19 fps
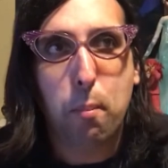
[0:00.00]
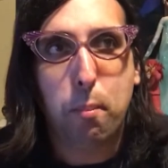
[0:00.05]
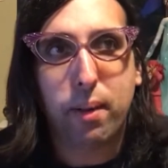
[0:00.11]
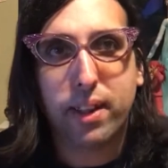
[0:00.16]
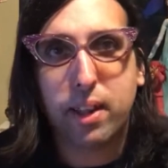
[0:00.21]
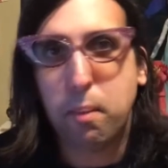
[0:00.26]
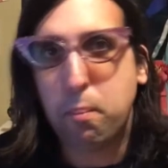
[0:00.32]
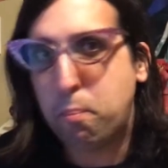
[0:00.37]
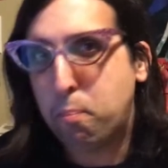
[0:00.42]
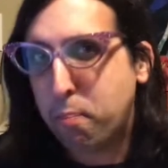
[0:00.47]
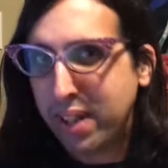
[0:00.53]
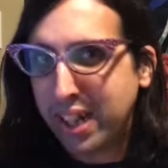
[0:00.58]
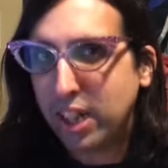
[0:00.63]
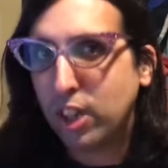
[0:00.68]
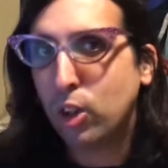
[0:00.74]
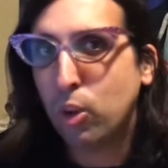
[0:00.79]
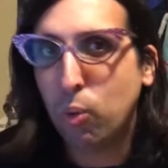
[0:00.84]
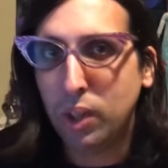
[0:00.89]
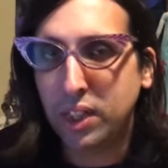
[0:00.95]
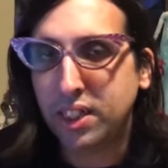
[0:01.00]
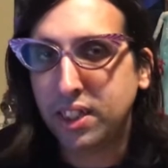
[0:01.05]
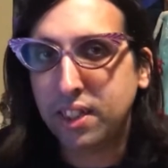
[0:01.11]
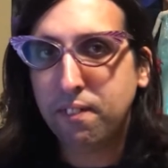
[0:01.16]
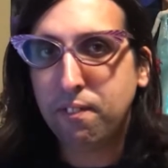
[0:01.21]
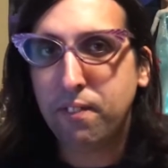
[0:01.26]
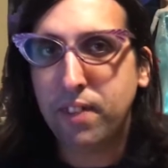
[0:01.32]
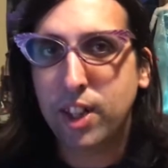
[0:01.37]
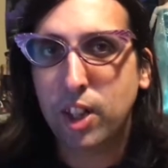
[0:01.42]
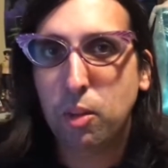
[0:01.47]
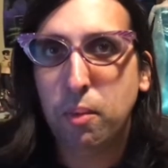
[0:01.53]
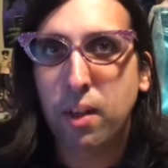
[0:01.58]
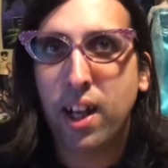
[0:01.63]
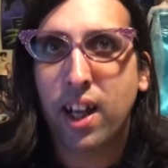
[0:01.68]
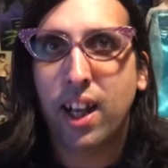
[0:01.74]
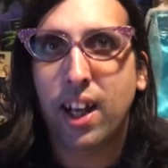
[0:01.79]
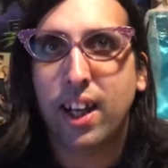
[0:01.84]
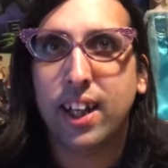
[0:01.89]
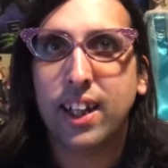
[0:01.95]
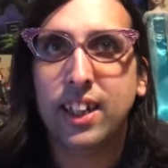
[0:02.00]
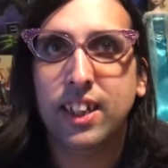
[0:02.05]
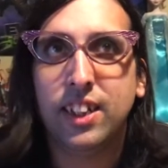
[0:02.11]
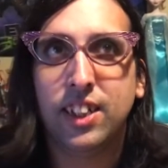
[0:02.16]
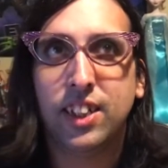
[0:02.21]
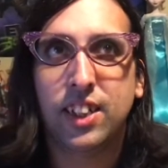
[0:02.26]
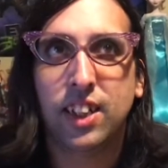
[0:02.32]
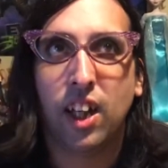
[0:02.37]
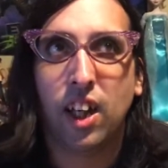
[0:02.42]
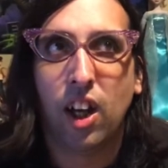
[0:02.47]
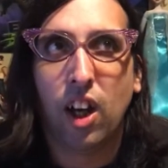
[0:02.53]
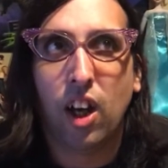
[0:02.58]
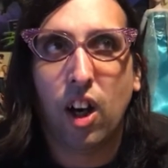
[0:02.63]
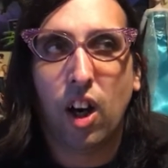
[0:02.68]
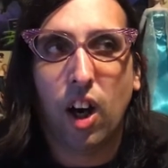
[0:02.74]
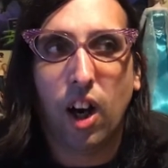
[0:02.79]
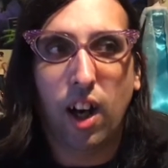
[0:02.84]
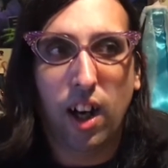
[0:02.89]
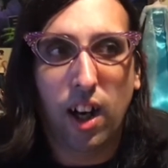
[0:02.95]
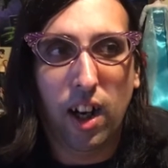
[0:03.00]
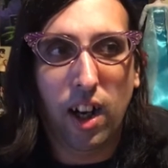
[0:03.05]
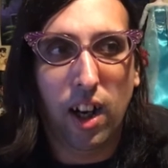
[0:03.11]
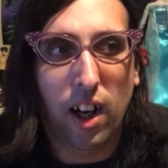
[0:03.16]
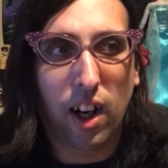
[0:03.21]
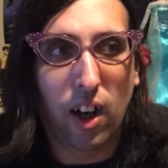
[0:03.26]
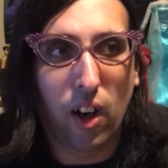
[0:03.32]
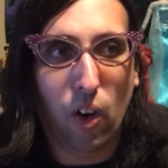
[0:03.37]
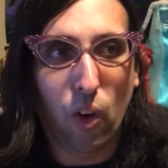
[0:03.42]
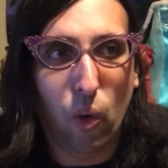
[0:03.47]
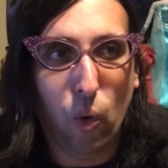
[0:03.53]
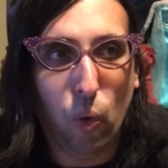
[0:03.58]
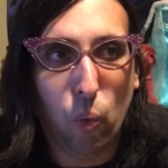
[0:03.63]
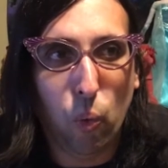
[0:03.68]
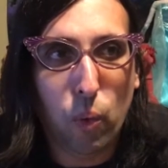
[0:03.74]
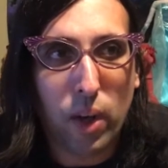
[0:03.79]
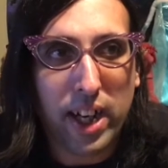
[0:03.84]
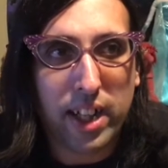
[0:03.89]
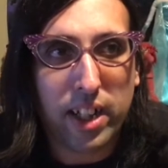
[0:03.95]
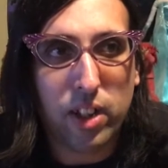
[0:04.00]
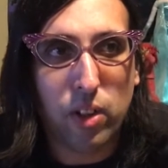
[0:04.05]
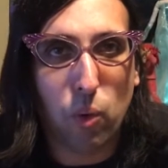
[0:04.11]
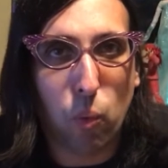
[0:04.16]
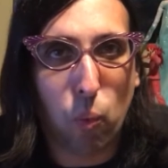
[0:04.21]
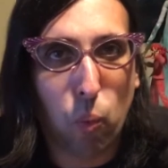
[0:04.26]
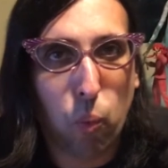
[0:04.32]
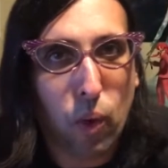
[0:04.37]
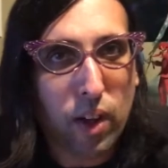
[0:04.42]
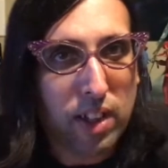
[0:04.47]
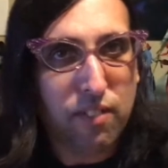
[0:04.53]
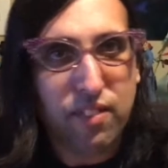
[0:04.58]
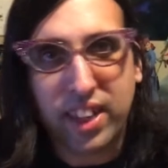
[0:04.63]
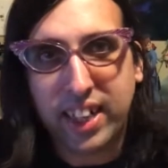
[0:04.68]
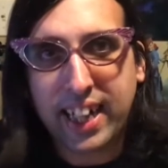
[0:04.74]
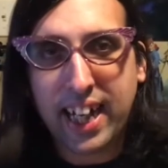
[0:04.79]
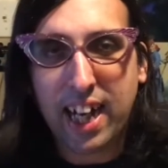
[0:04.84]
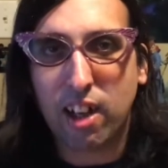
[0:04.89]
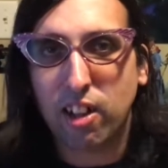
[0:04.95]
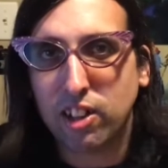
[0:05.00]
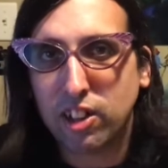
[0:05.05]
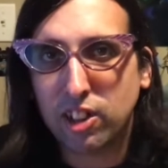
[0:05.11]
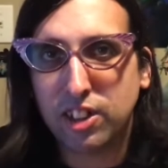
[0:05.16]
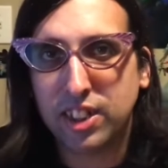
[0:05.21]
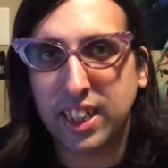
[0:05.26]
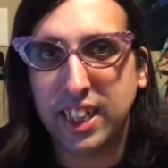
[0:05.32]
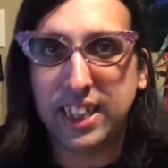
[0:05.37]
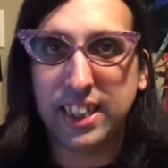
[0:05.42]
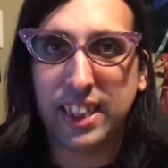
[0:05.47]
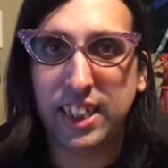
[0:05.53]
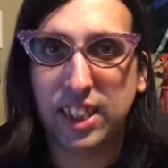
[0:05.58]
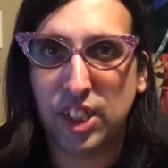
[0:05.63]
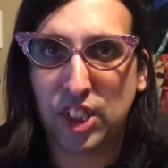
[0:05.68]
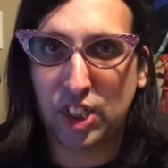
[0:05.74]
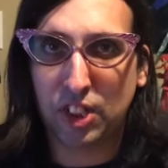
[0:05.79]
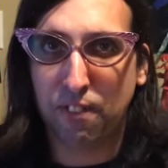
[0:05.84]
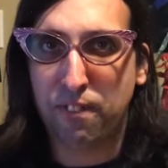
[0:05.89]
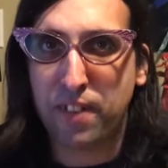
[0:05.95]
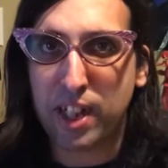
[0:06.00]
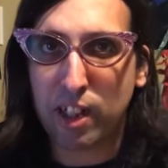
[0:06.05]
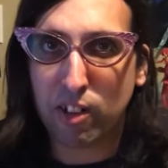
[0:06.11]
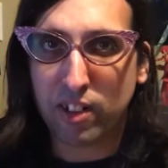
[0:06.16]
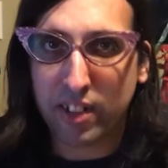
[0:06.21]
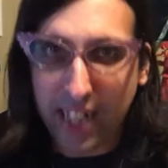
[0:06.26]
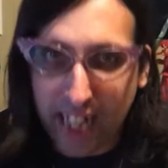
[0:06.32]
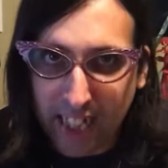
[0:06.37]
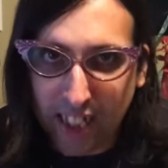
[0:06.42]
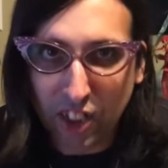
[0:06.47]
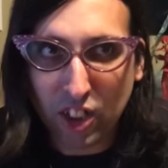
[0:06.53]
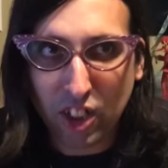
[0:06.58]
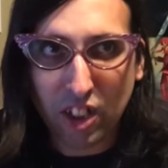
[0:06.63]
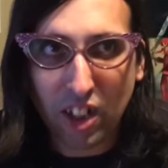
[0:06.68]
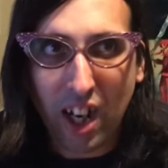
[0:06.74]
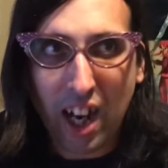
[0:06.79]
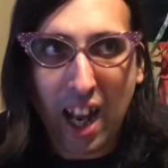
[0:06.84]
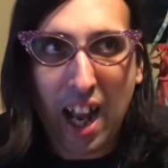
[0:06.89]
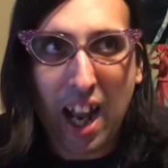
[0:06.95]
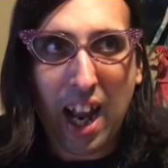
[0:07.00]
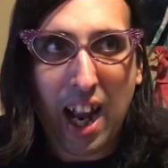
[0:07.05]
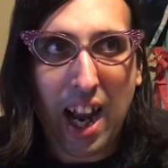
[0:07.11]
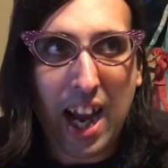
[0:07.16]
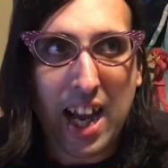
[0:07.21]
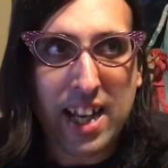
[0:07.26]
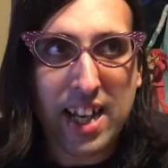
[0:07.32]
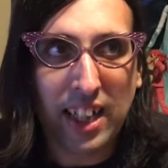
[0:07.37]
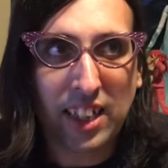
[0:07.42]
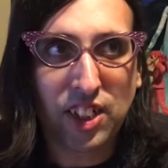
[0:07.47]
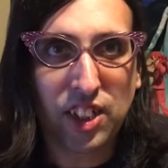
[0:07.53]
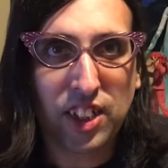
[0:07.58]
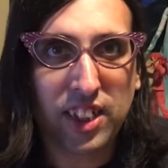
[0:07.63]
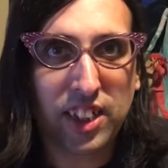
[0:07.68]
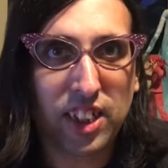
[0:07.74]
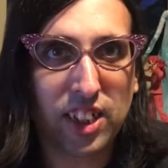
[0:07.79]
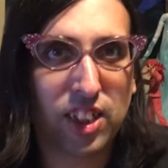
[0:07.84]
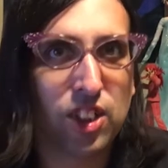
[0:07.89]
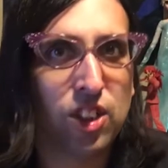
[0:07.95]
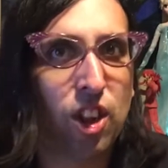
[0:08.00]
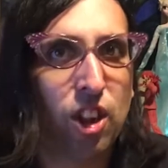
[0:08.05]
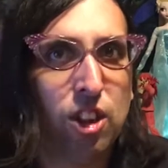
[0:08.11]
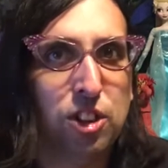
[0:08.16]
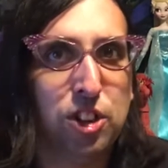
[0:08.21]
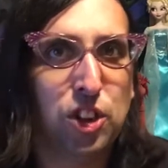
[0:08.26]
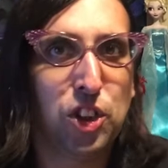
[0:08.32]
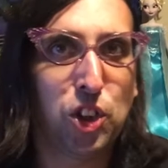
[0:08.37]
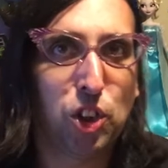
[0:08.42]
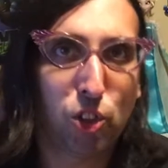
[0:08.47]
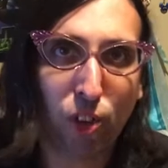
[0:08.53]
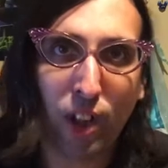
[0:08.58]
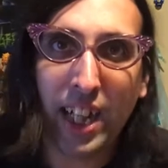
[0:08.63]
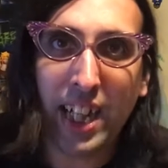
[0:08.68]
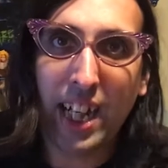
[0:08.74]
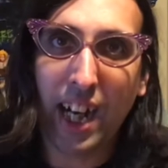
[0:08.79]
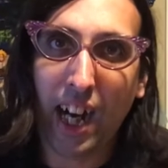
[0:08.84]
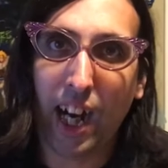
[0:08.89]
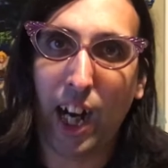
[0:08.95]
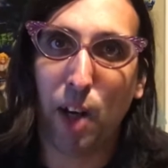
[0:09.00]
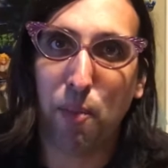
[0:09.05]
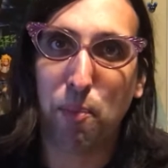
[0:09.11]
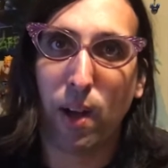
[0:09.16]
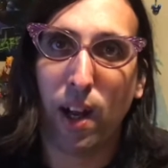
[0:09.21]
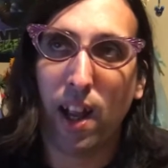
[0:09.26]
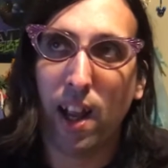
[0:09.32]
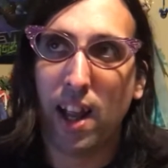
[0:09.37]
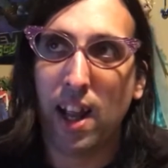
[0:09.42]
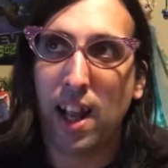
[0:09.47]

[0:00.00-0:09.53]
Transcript: But the big twist of the film is when one of the characters is in severe danger, and then she just straight up